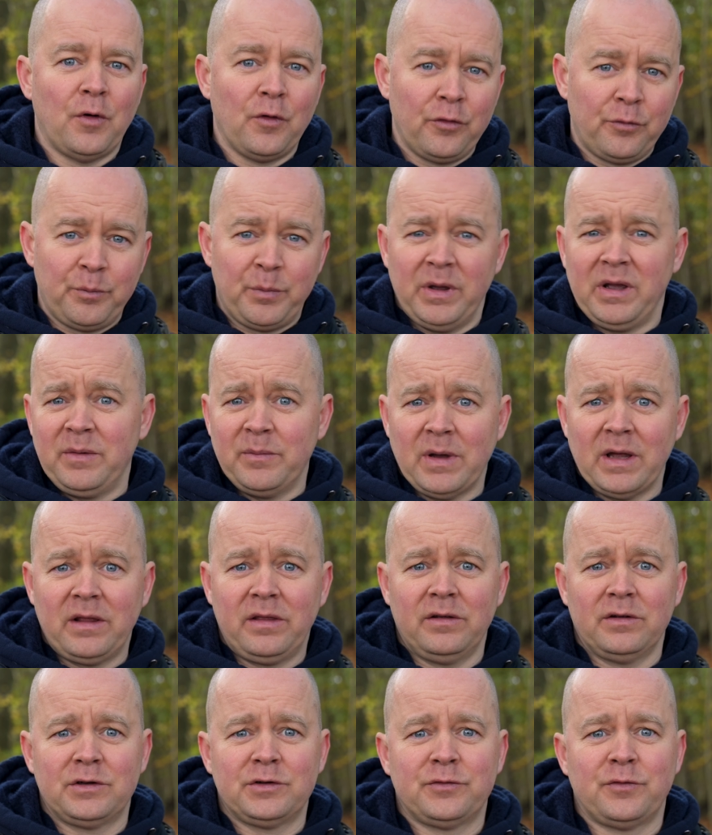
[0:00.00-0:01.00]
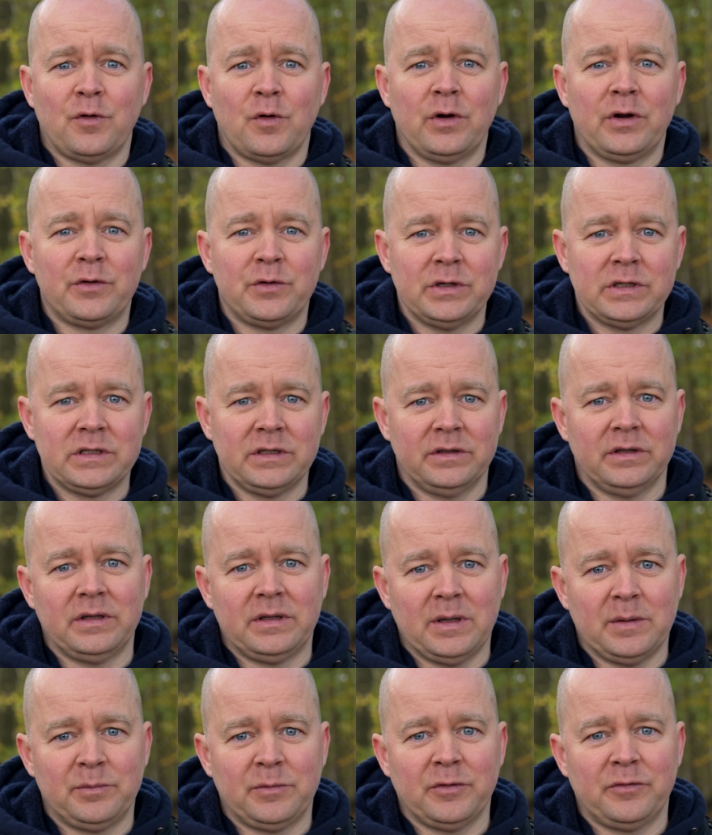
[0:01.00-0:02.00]
both being methods for increasing the
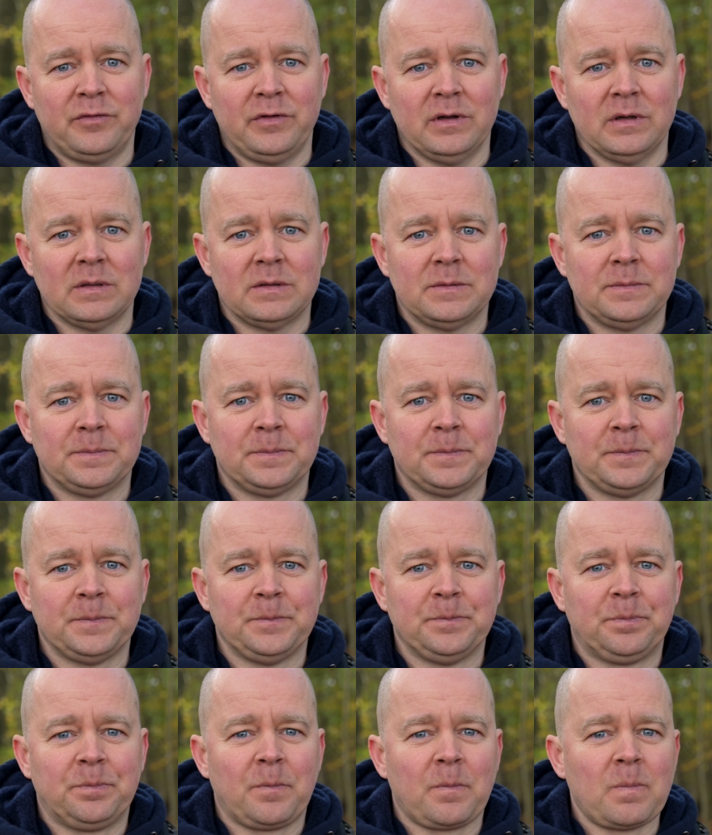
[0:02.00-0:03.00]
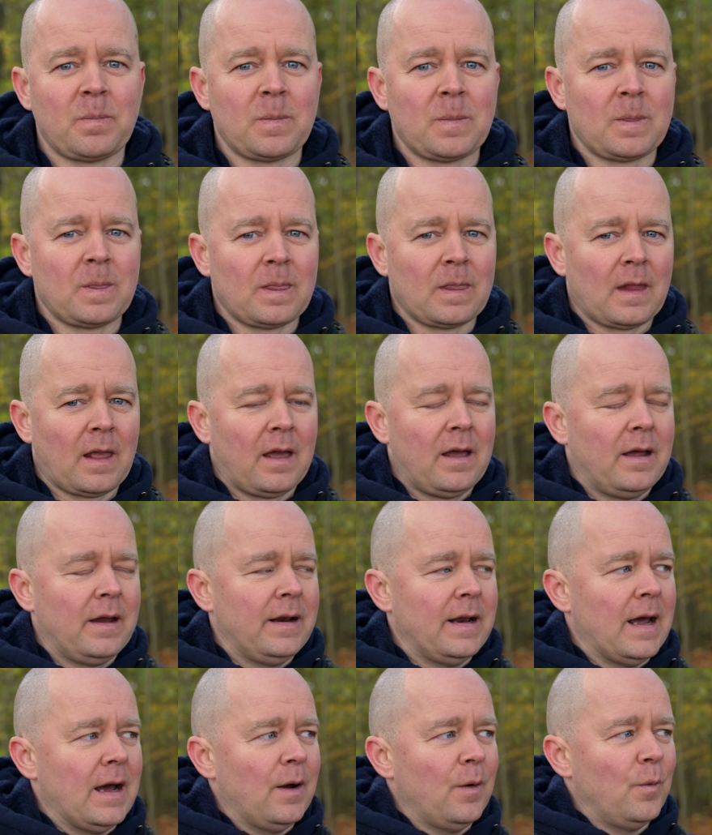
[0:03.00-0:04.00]
depth of field.
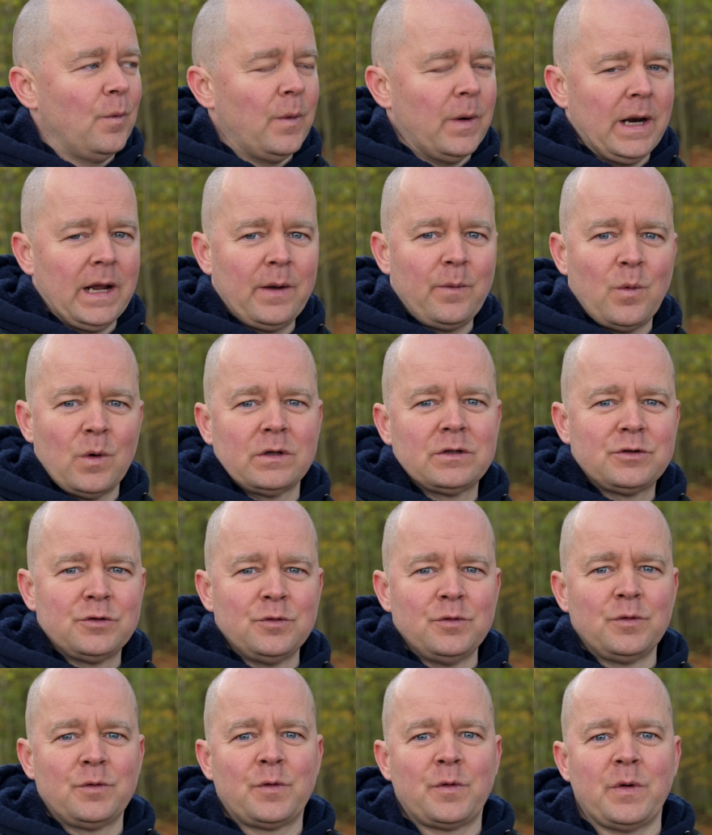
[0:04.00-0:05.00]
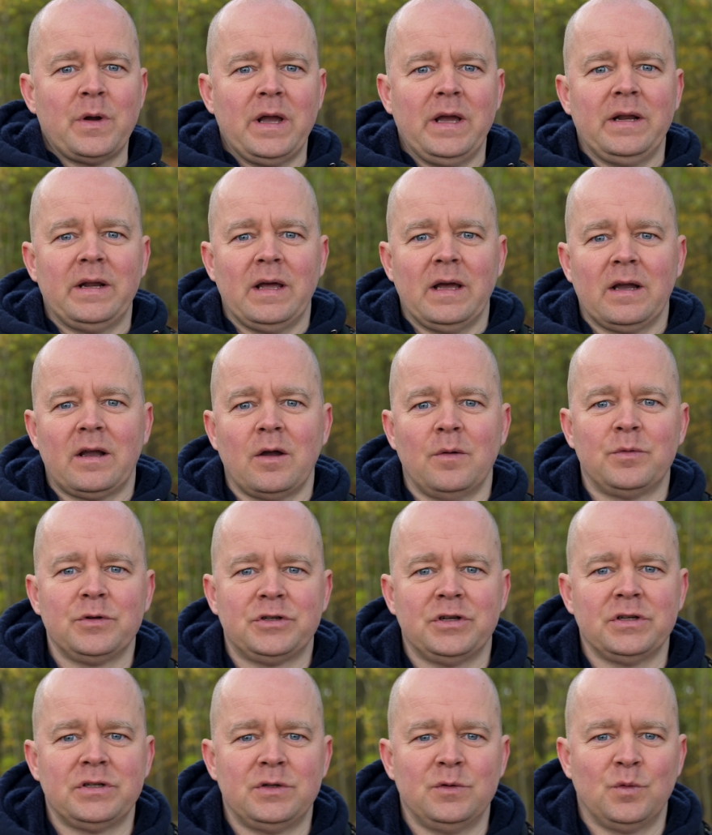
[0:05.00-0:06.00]
Now, when I want to create a
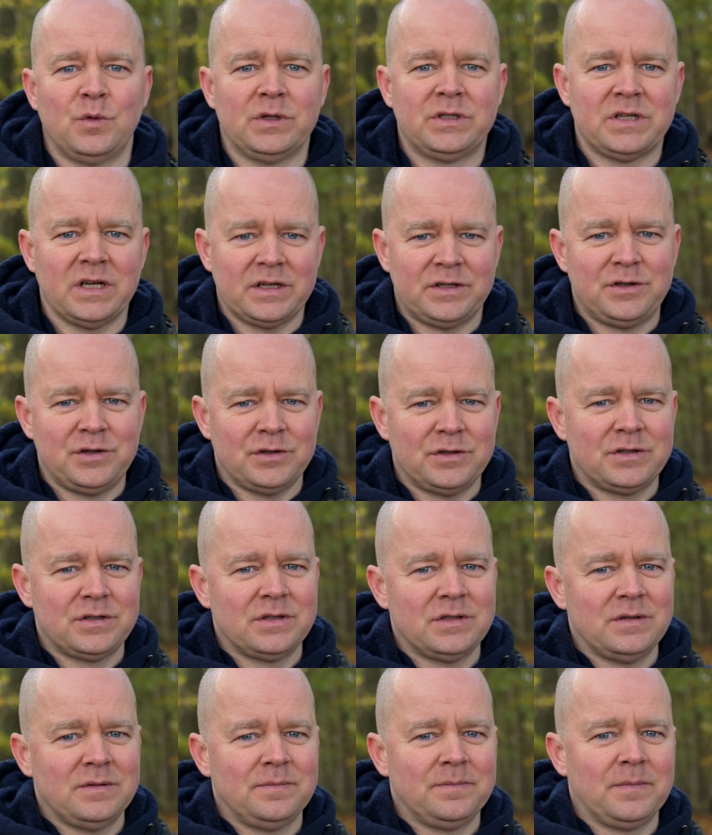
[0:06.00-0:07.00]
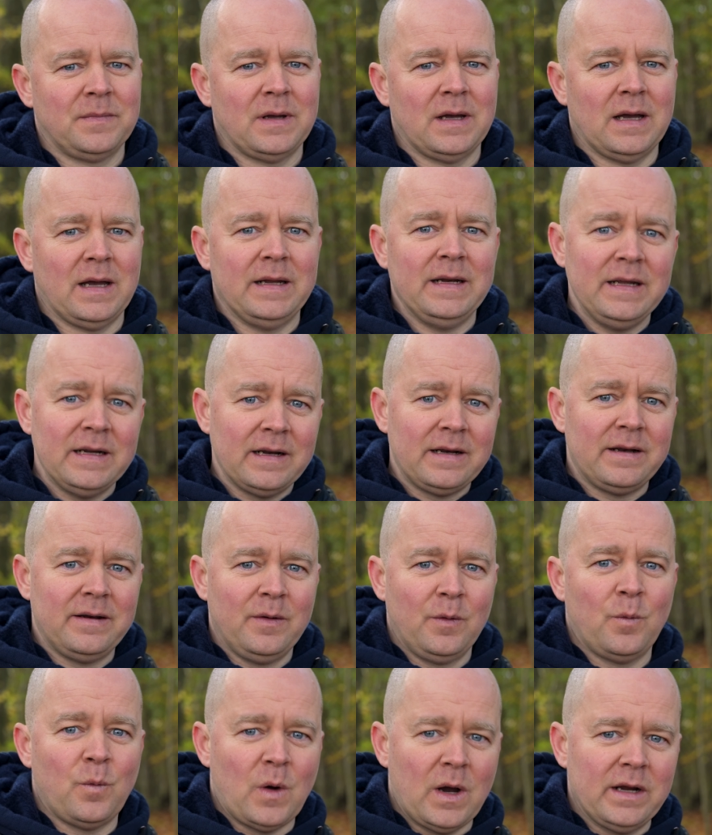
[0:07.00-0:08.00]
composition with textures, I need a
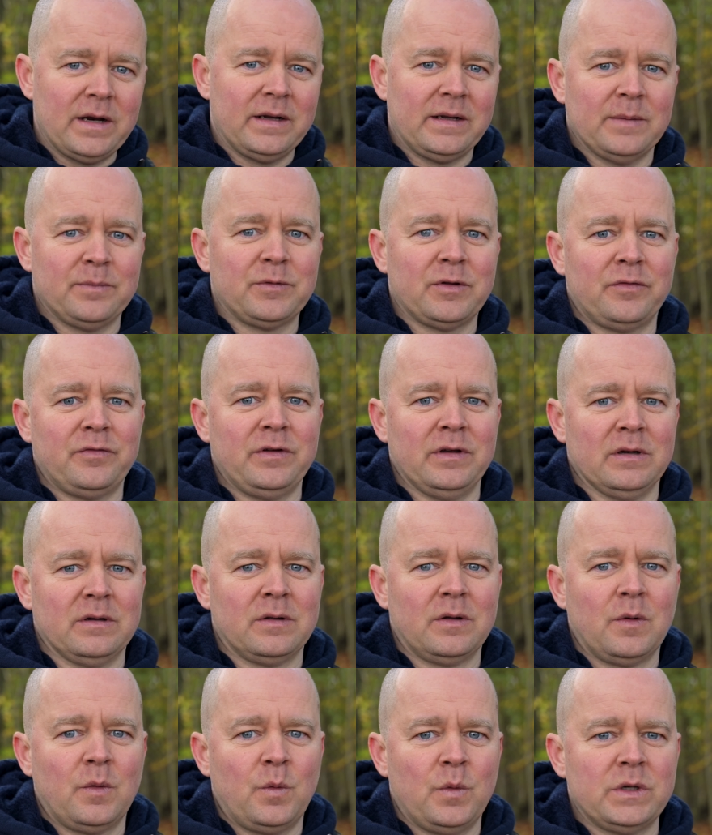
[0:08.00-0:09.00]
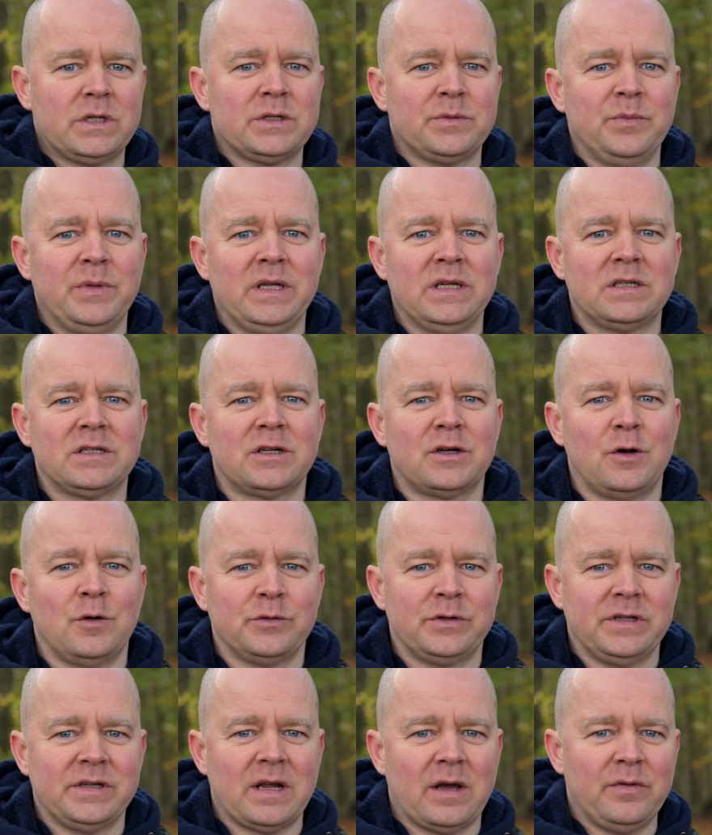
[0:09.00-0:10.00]
wider depth of field, which means
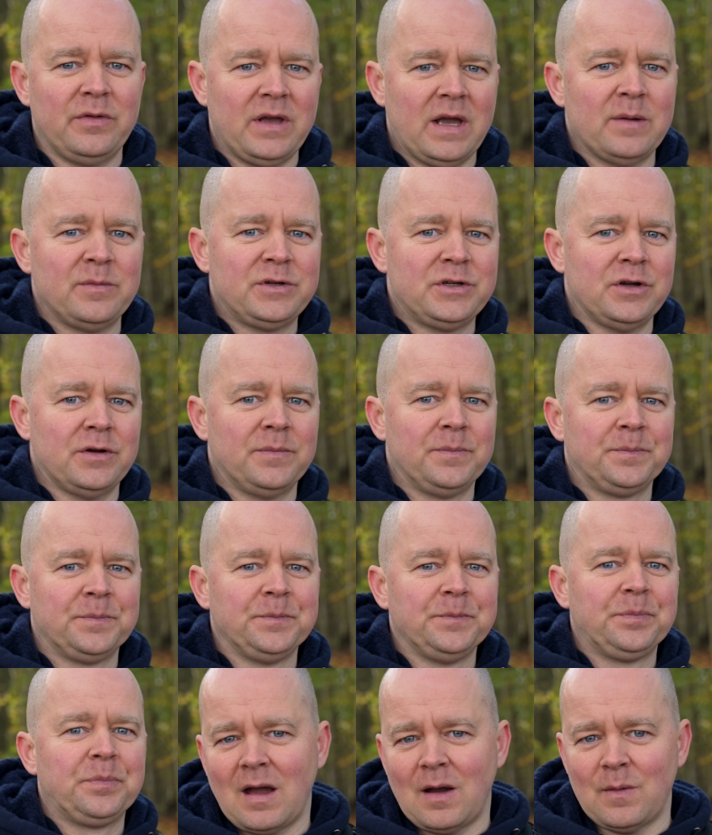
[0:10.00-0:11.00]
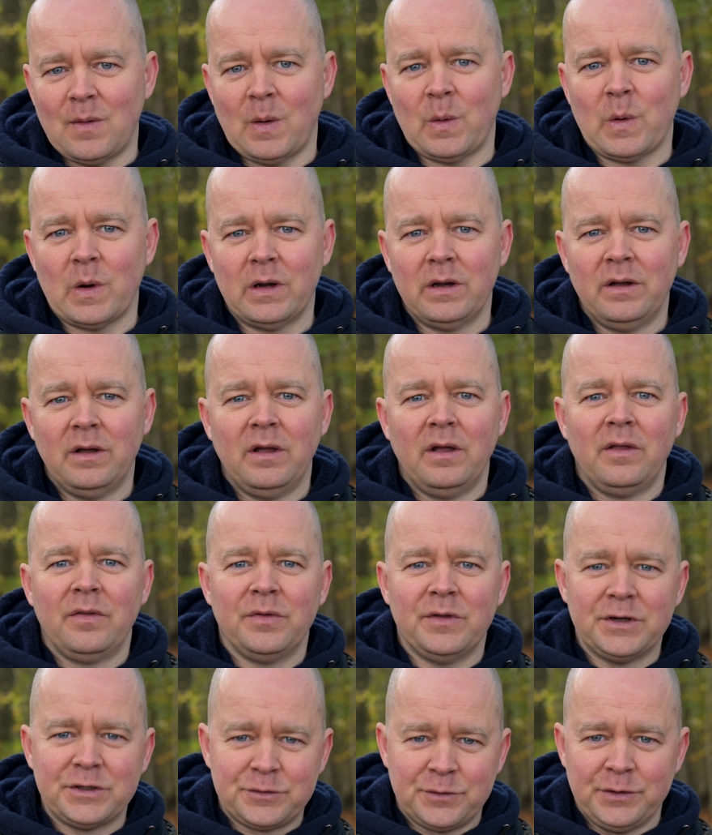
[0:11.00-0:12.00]
closing down the aperture. However,
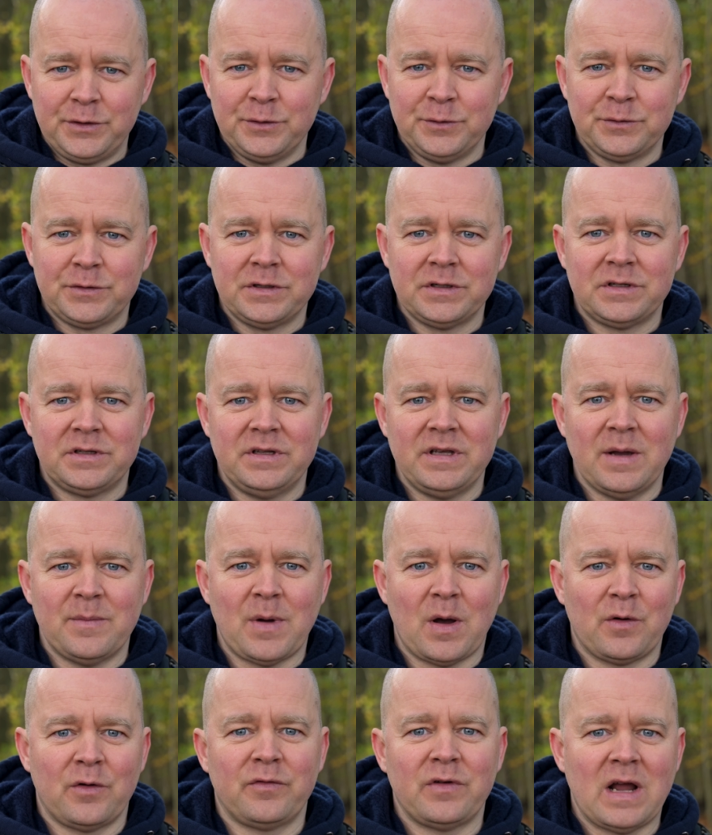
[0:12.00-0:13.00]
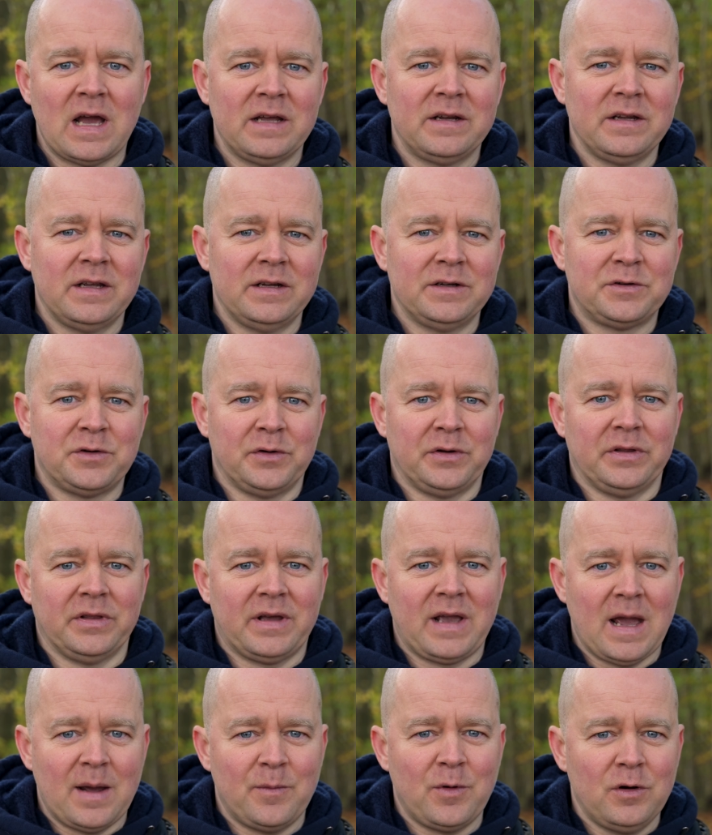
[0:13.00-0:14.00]
this reduces the amount of light entering
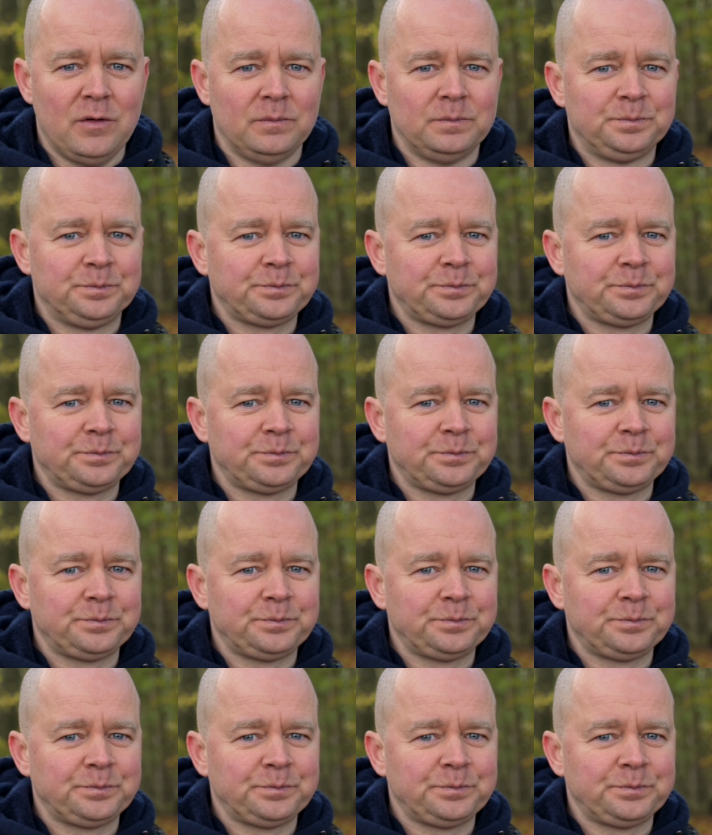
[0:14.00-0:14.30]
the camera